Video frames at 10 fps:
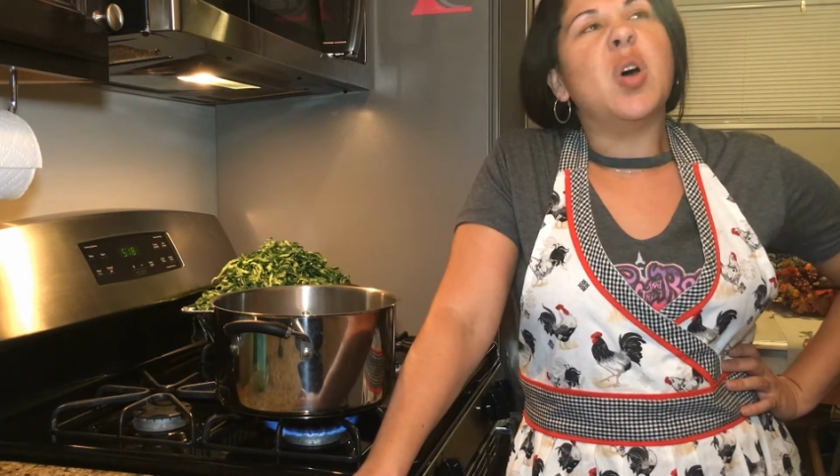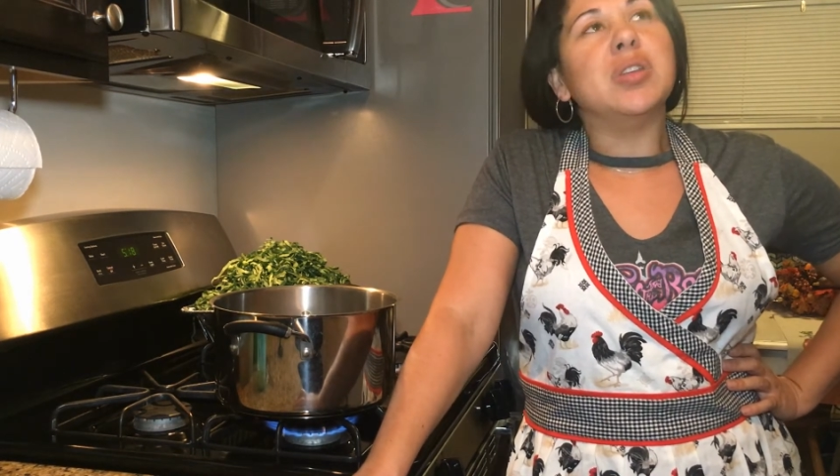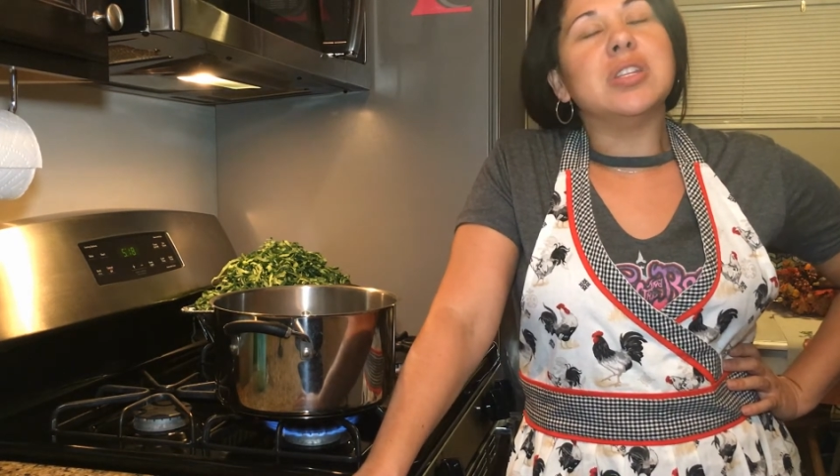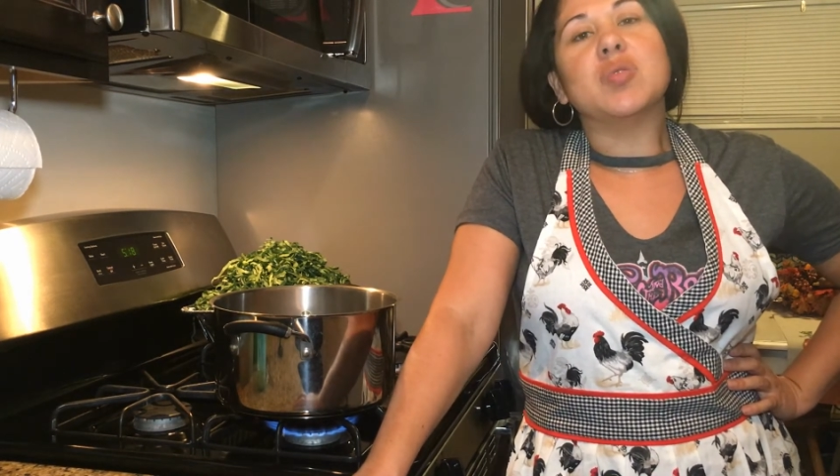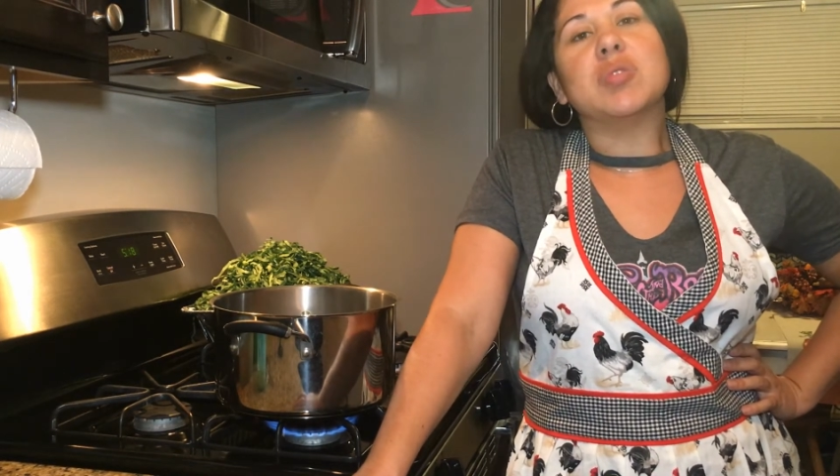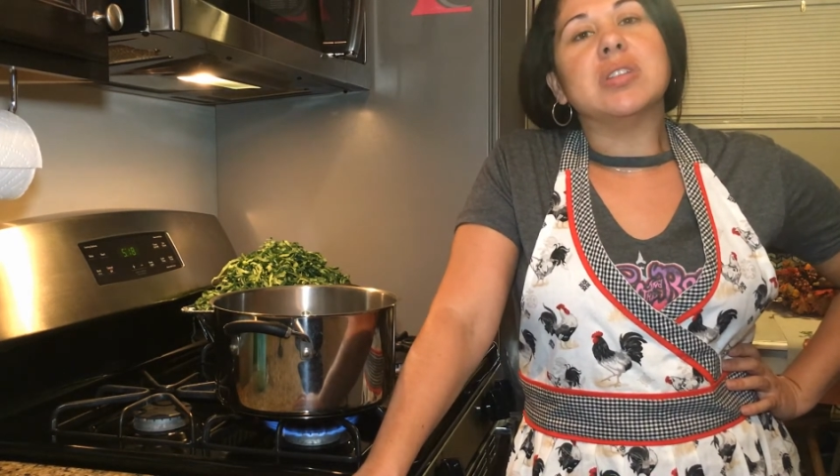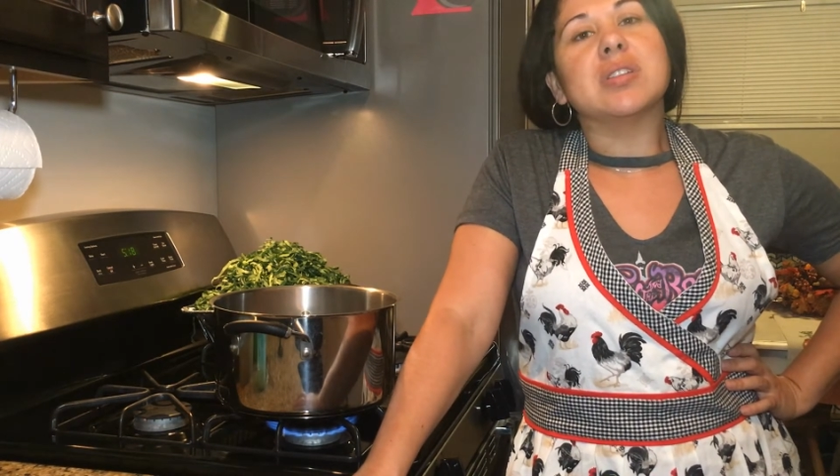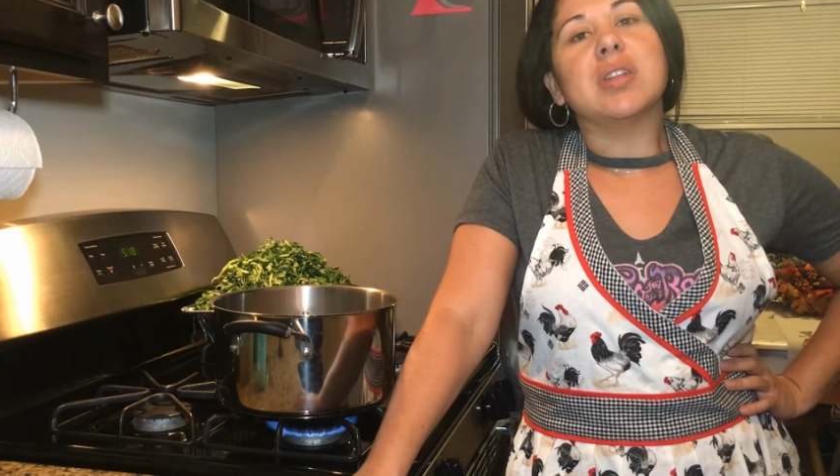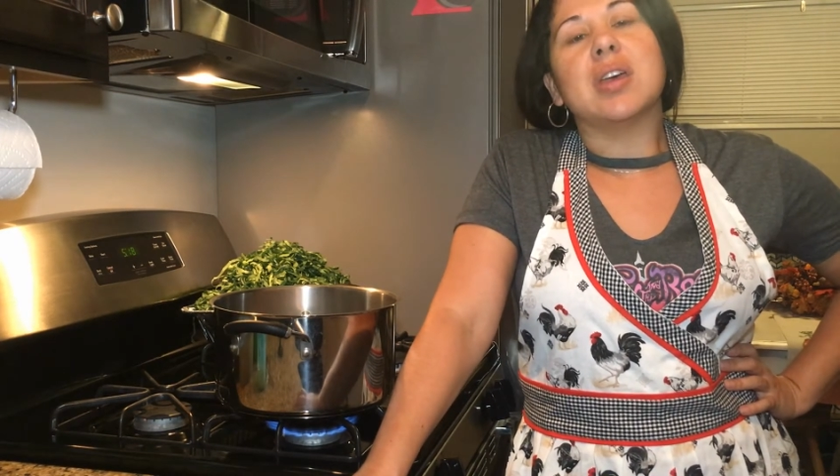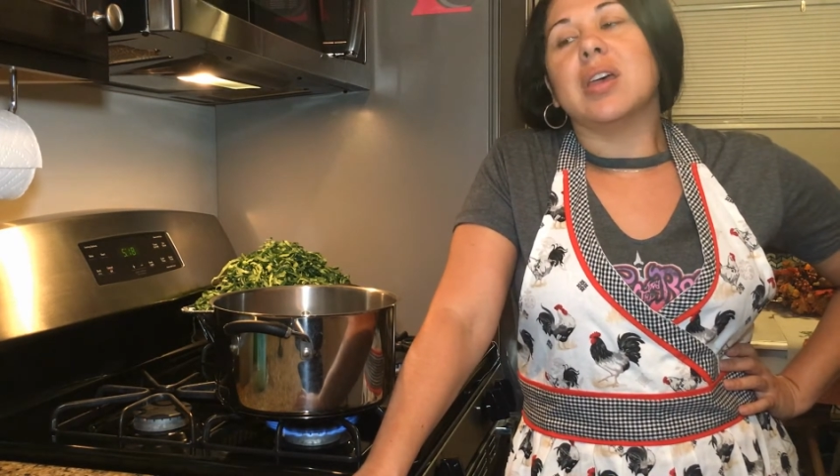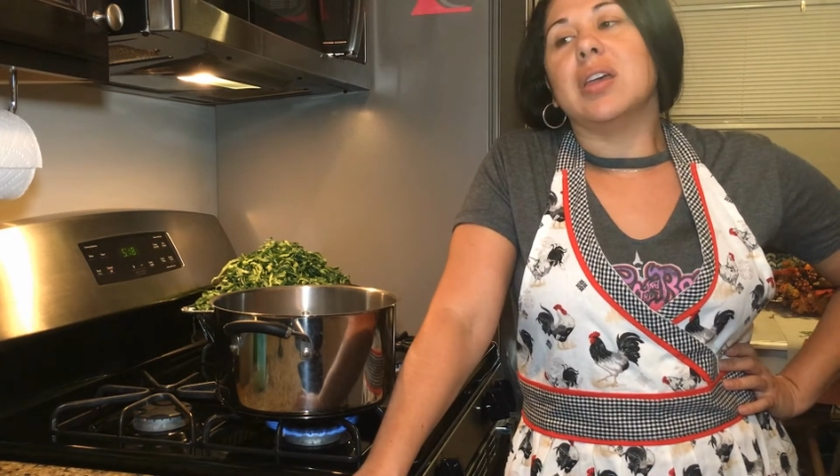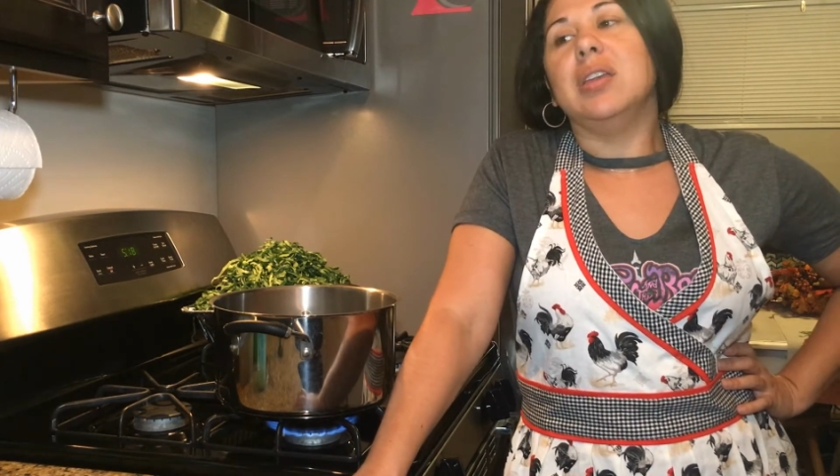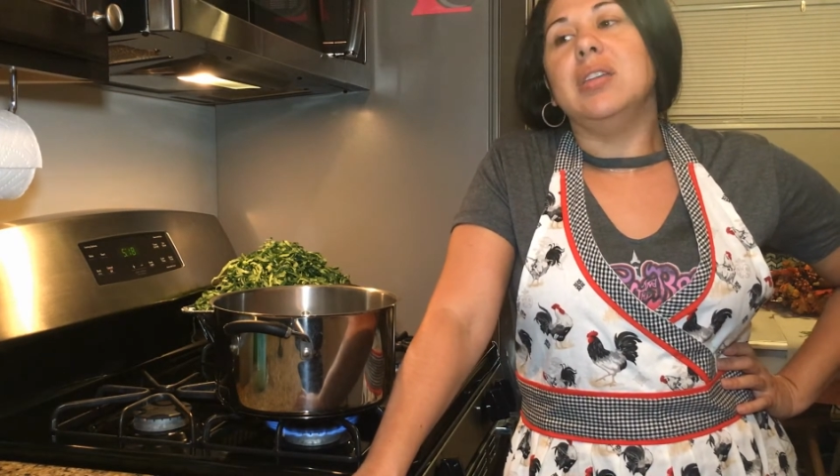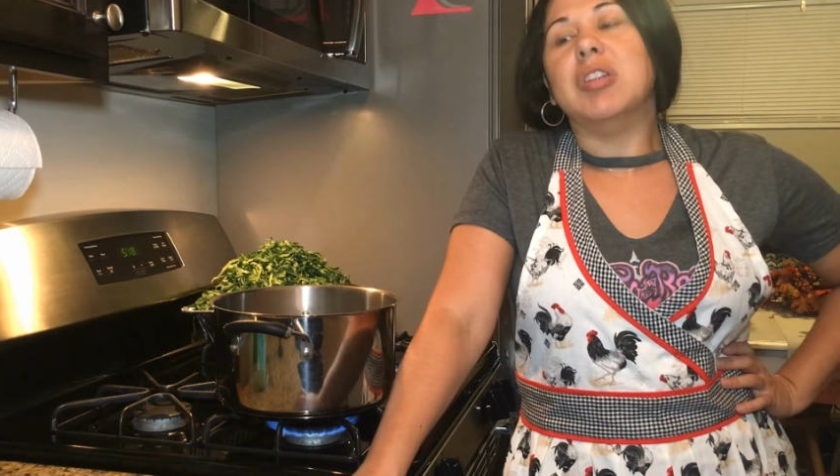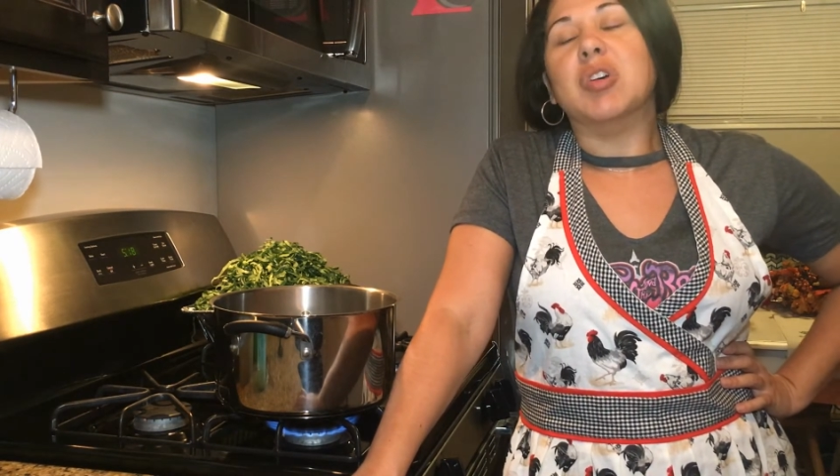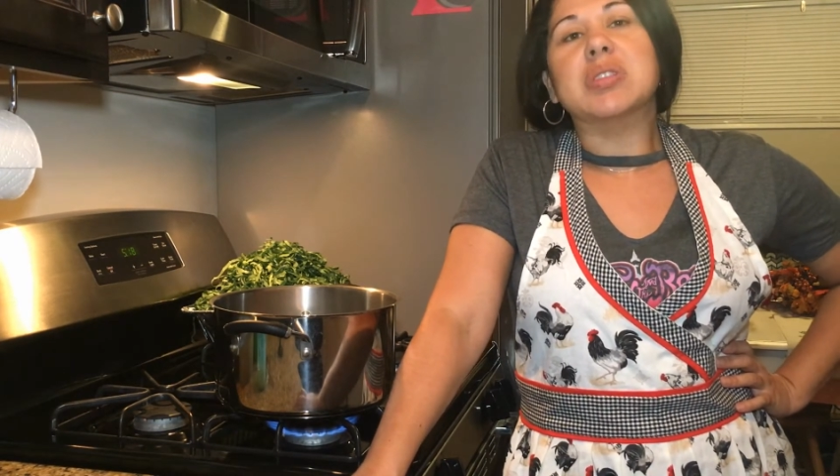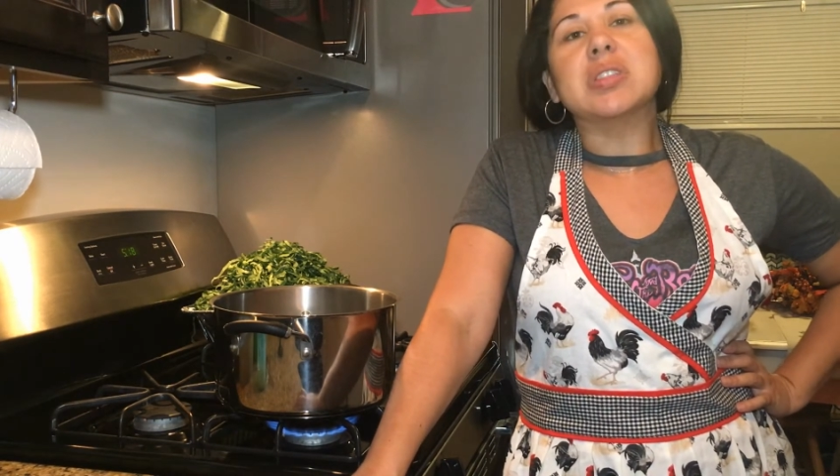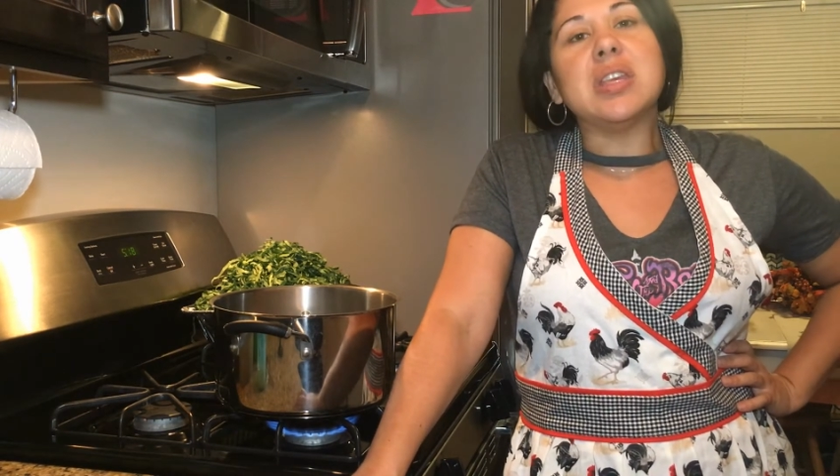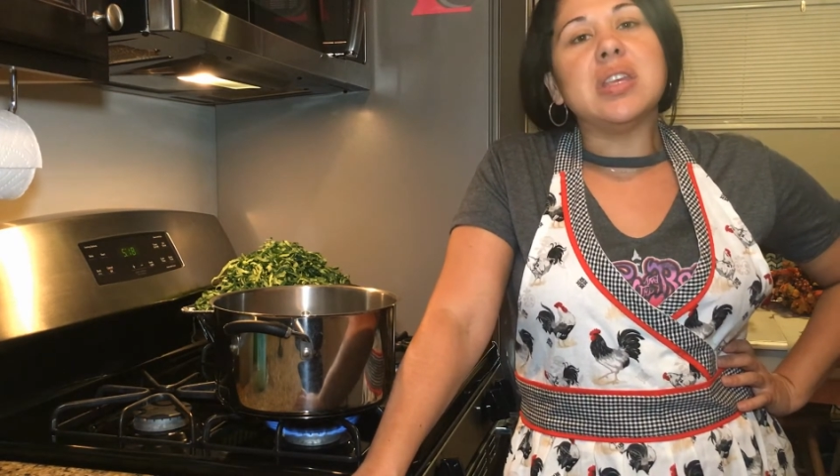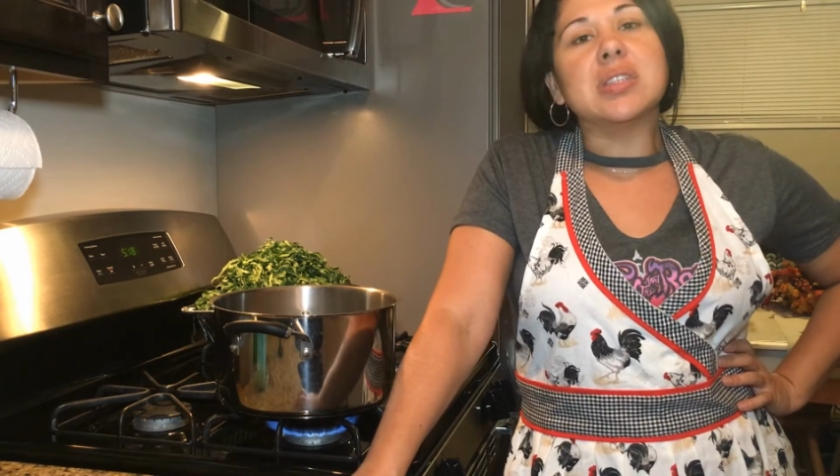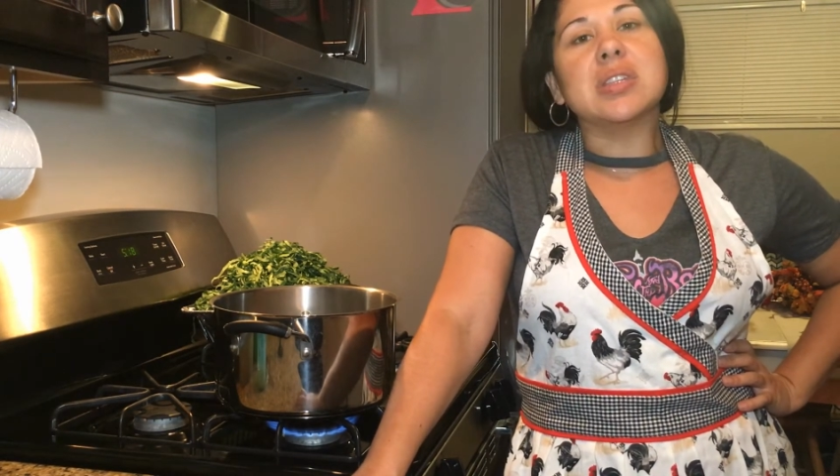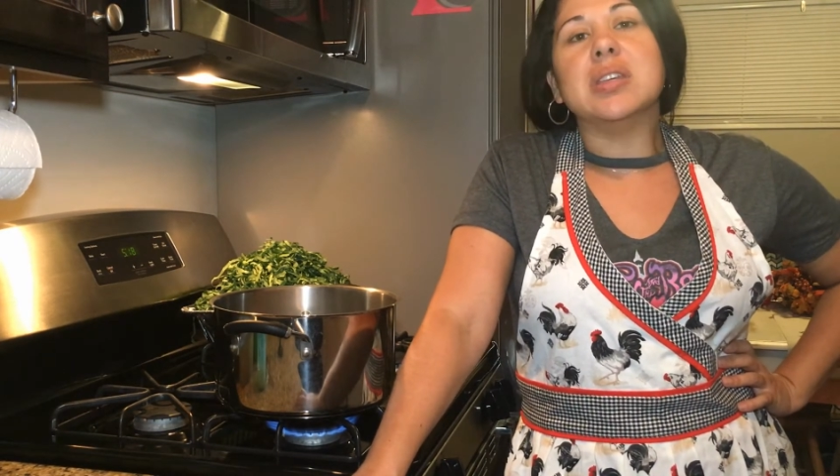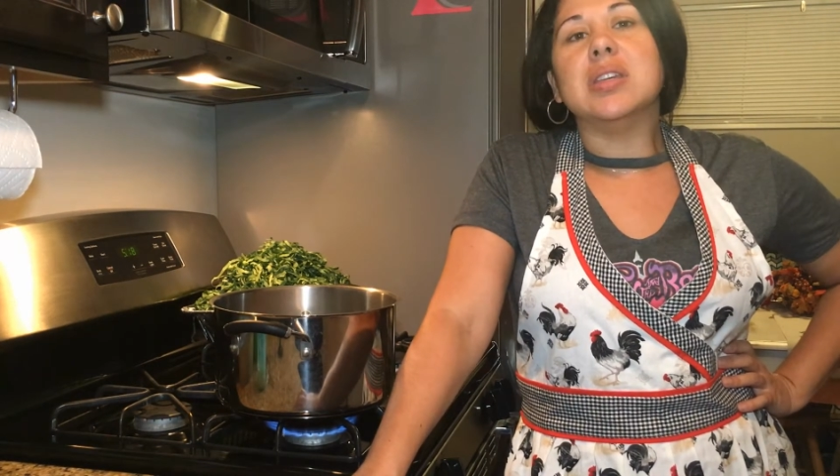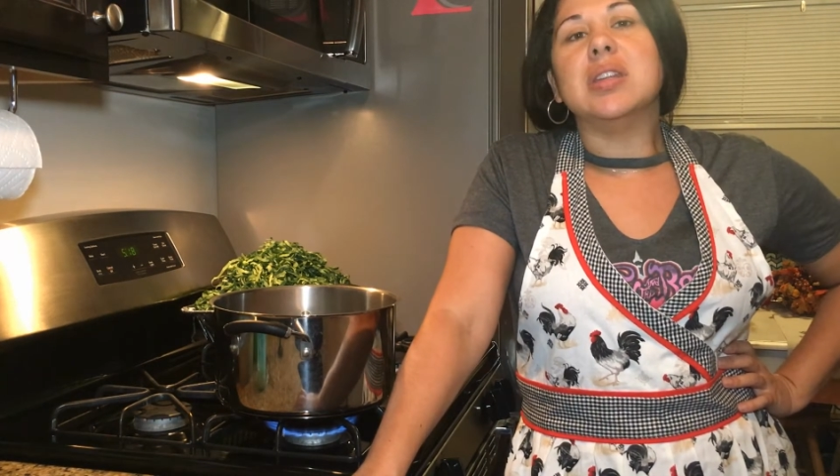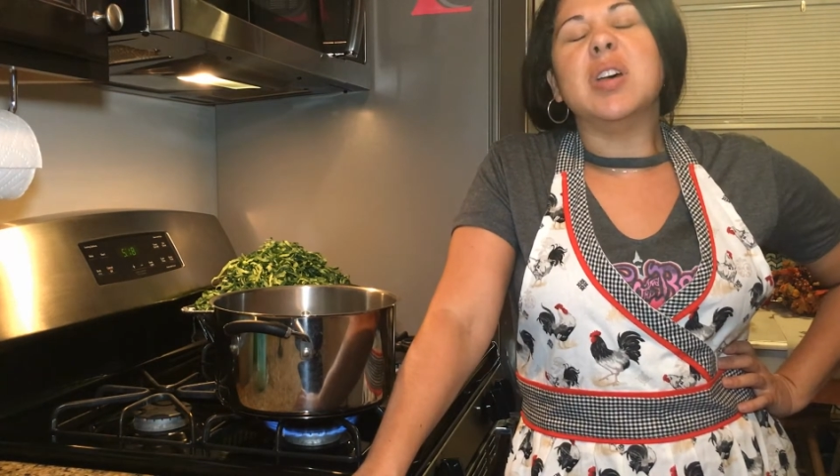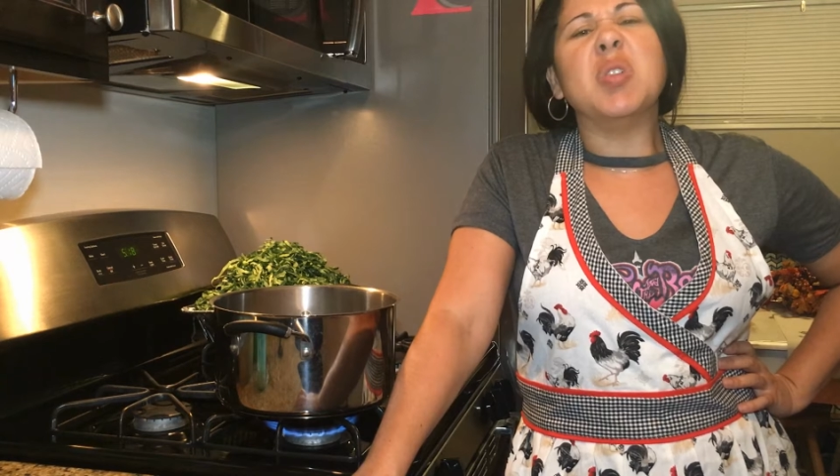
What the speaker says: Oh, these greens are not, seasoned.